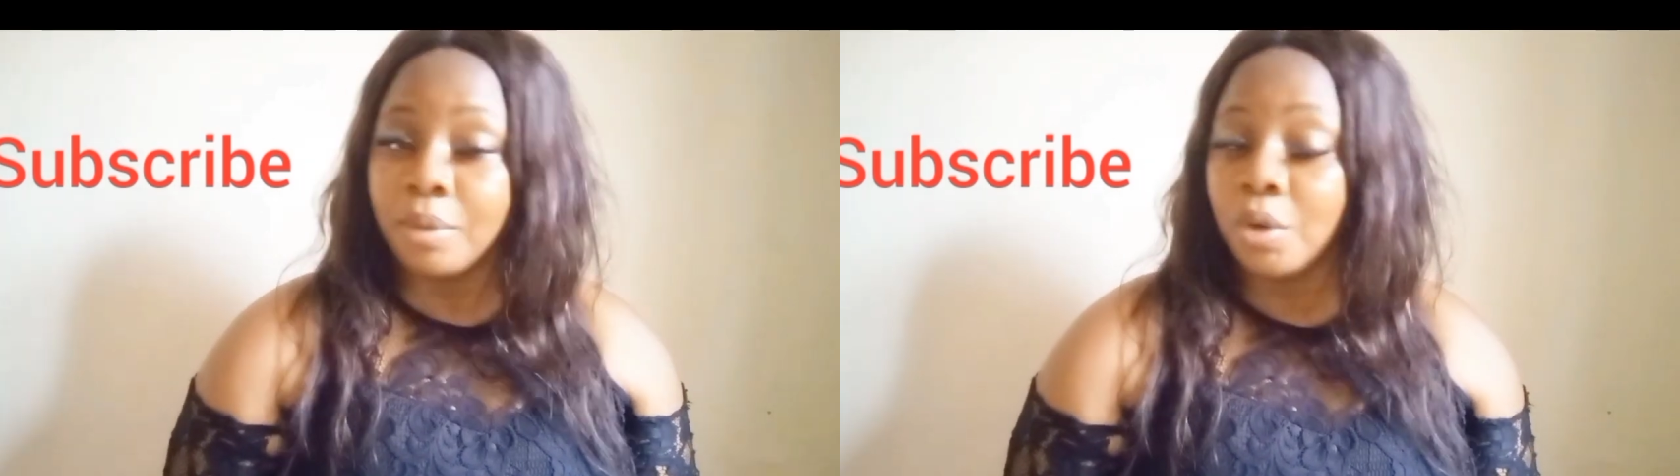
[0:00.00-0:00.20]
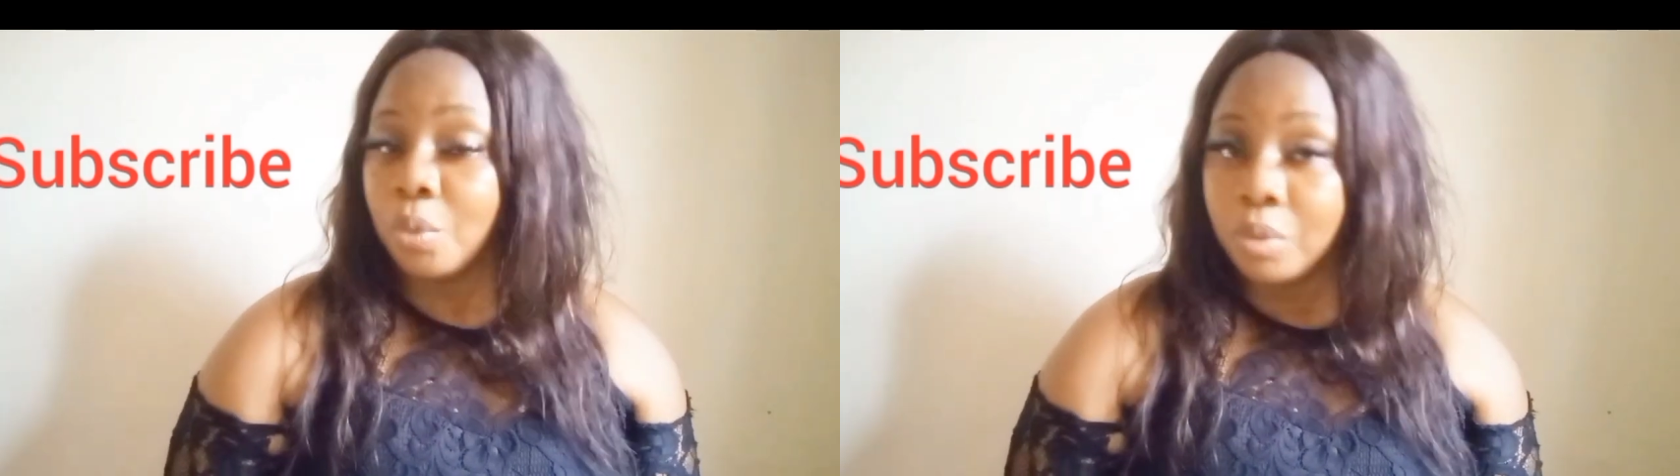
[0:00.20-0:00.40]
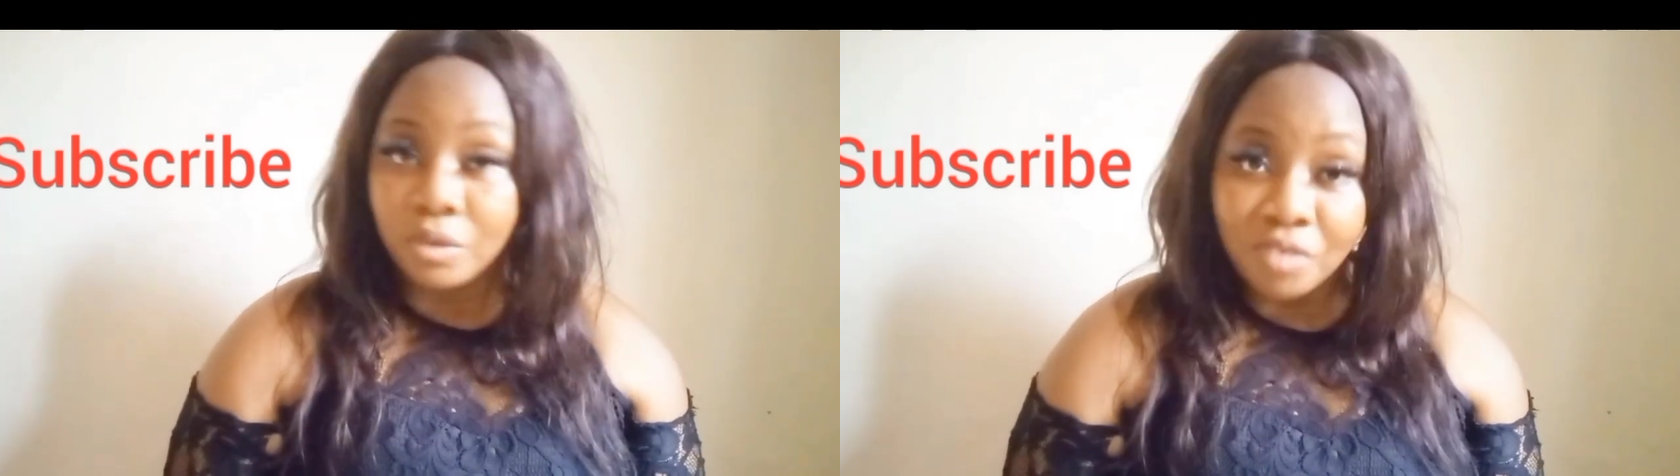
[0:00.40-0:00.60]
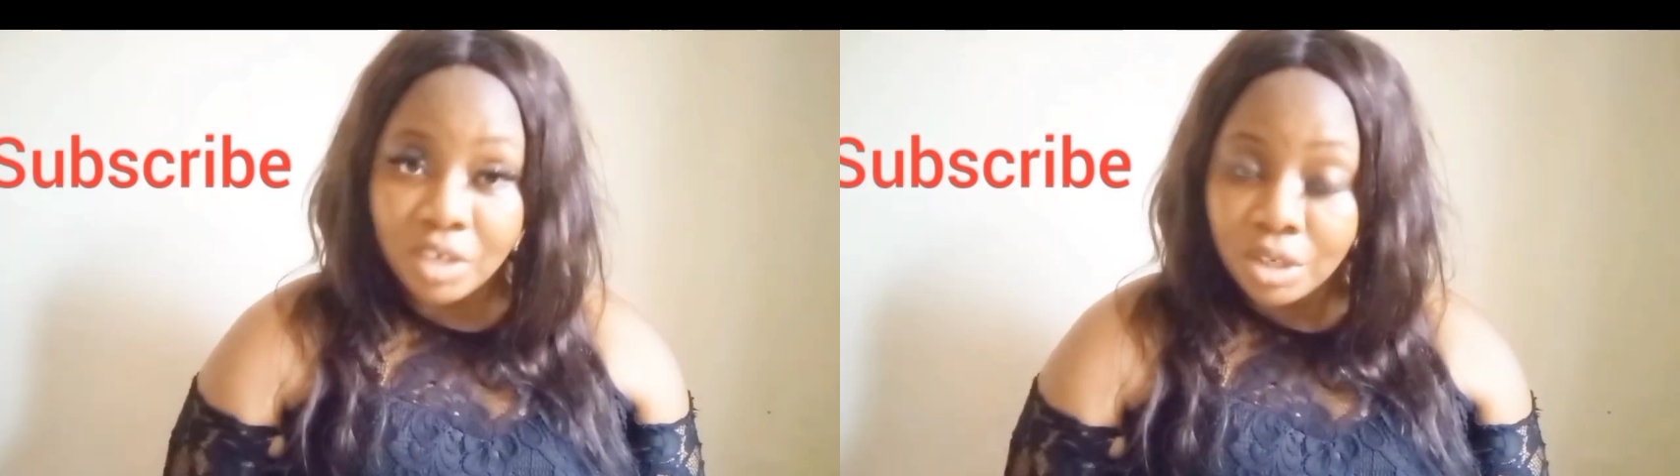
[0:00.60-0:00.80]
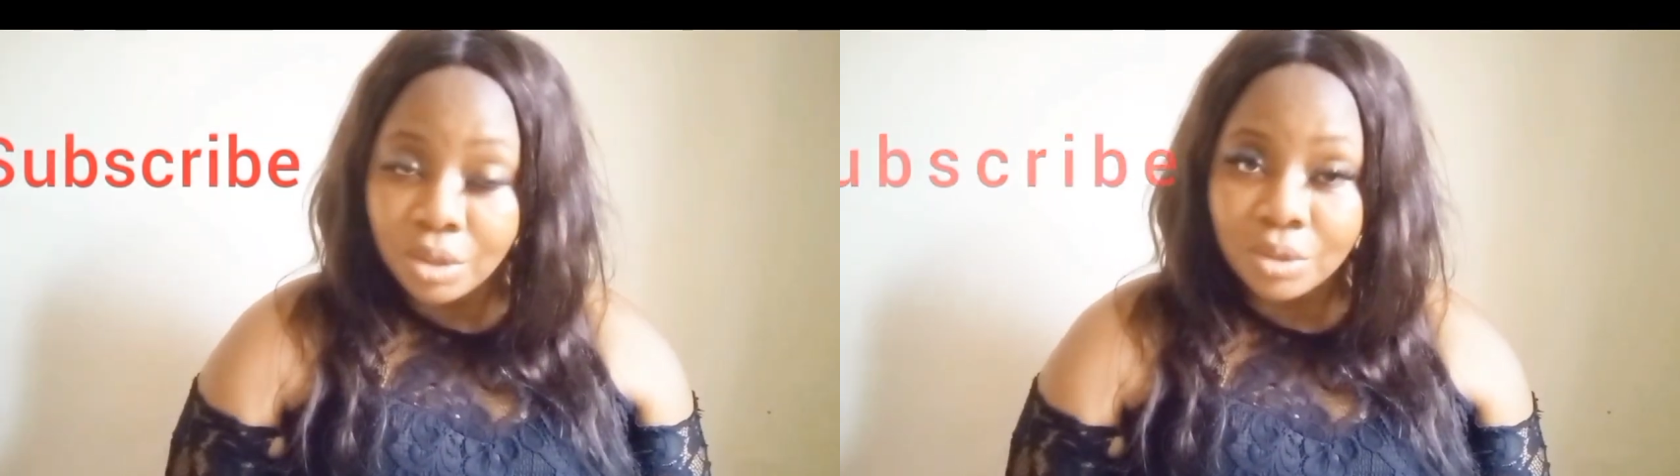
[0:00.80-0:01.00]
time I upload
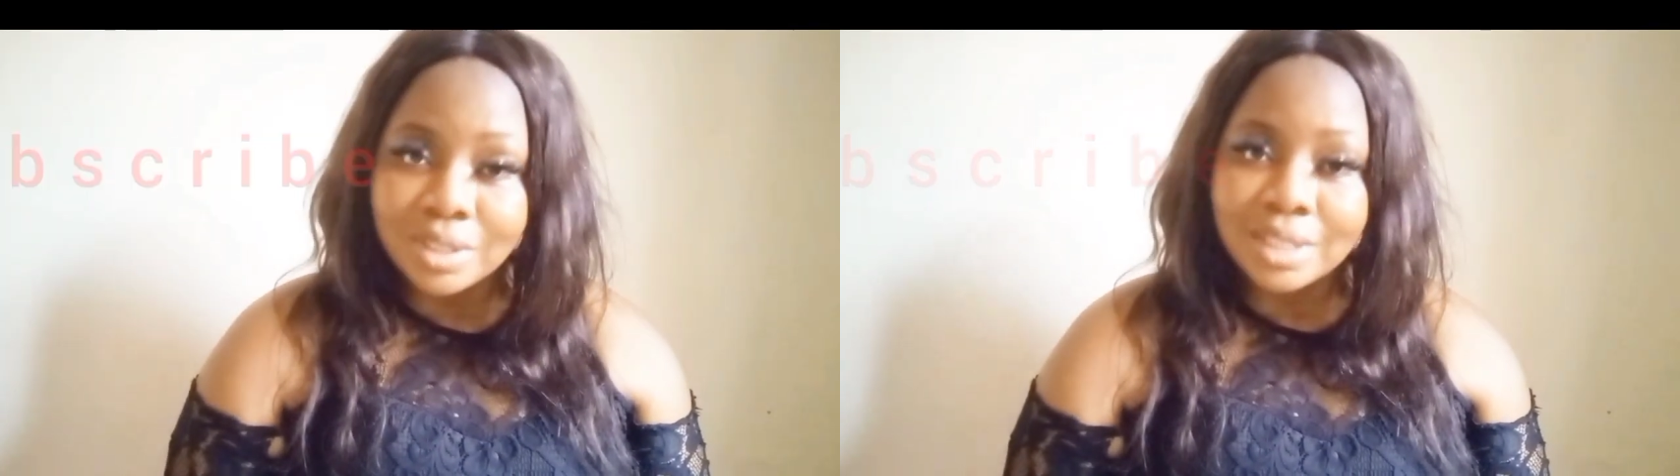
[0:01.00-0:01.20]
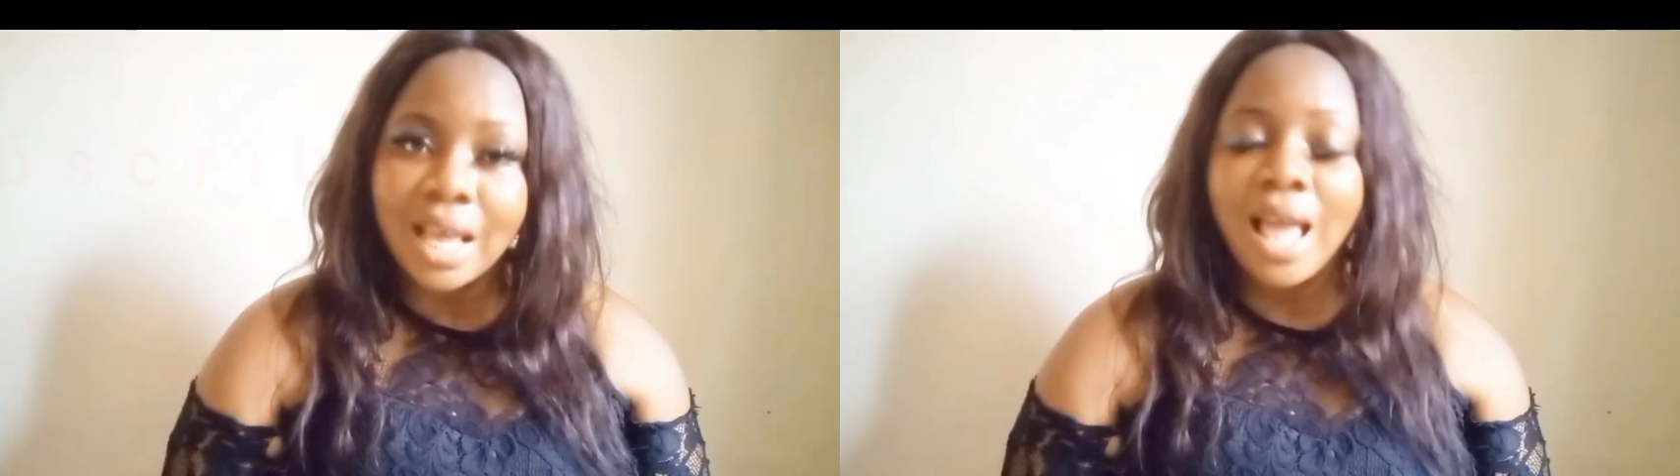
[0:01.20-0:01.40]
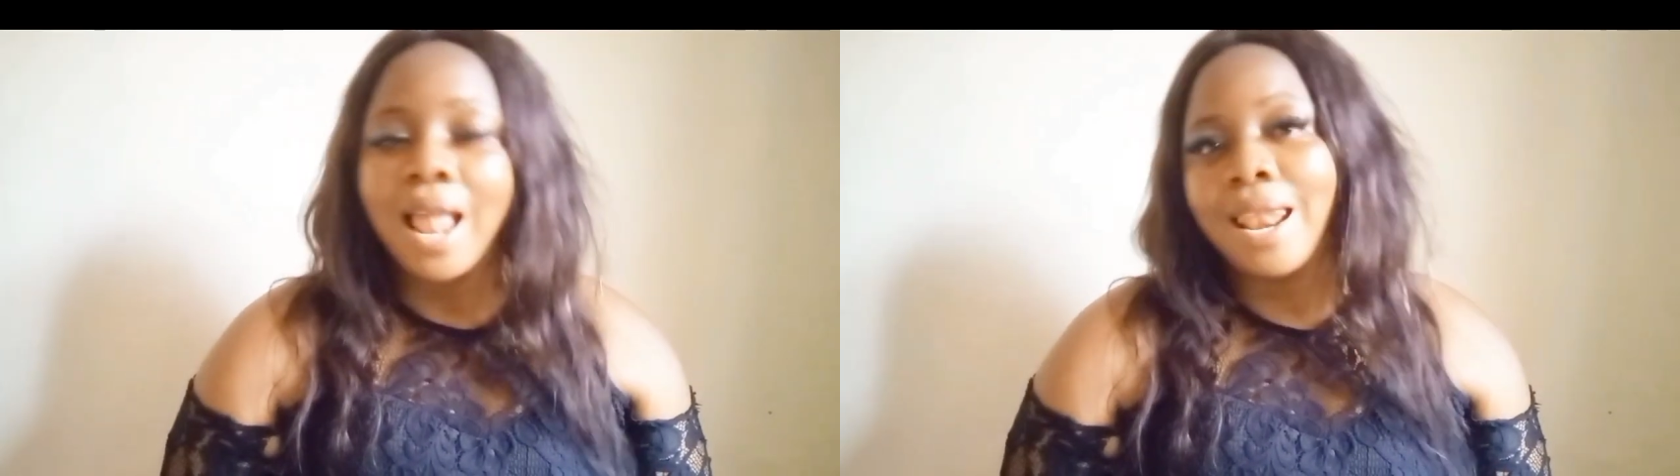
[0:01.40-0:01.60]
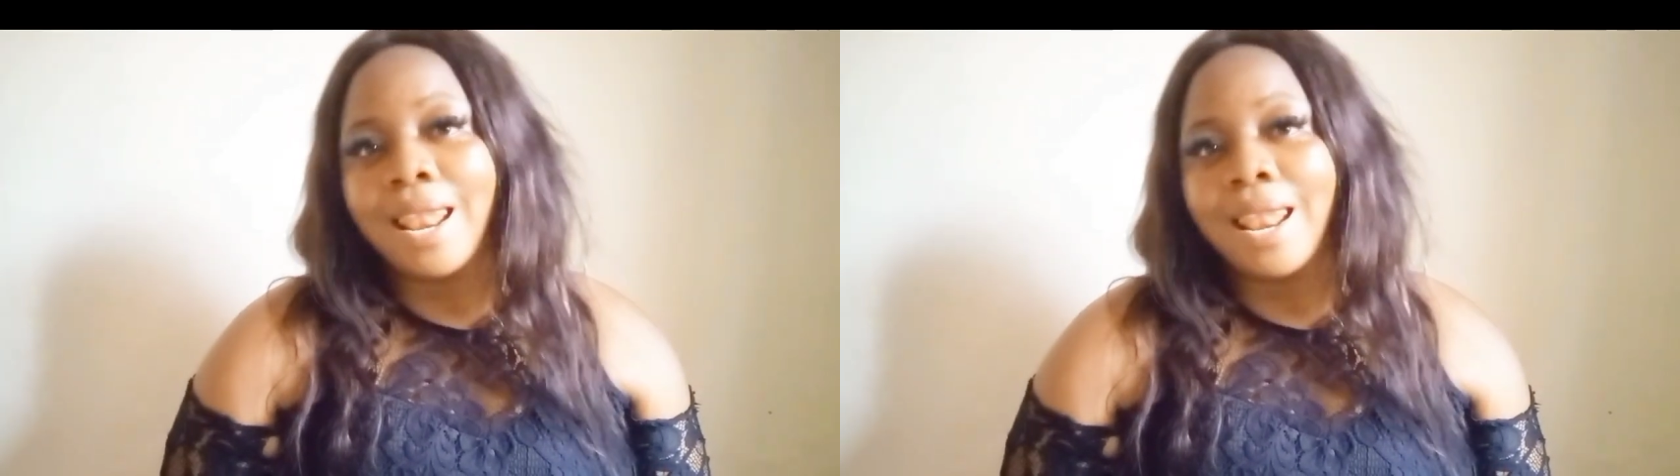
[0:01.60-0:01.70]
videos.